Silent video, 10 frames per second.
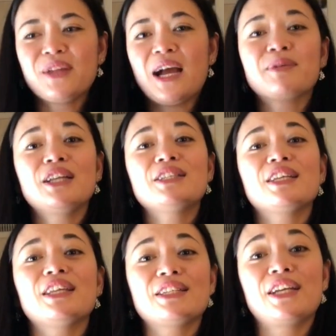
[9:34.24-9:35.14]
I'm going to
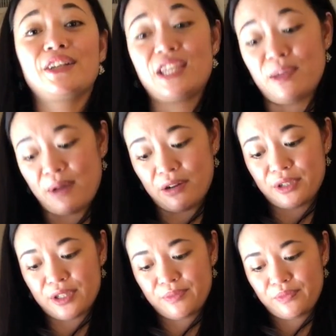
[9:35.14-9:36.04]
take the entire key
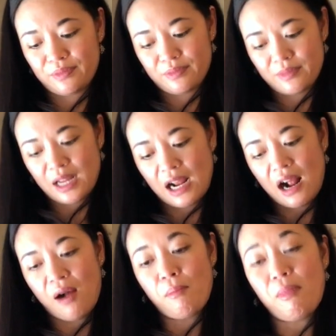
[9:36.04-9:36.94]
pouch.
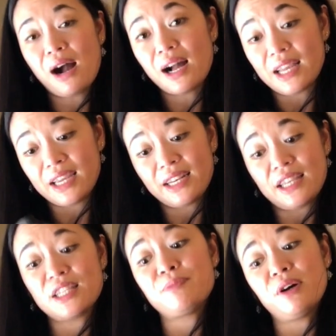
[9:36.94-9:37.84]
Mine
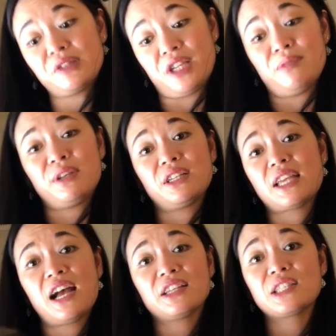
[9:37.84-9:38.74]
is bulky because
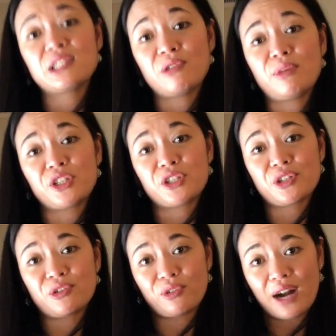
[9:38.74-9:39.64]
it has so much
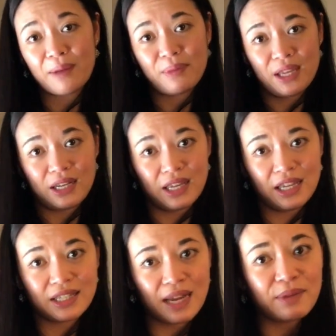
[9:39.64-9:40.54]
crap in it.
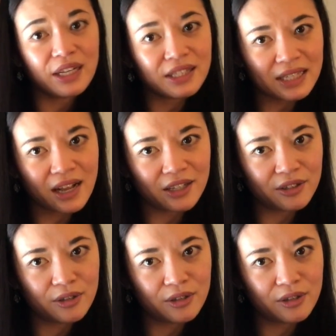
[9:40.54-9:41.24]
It's not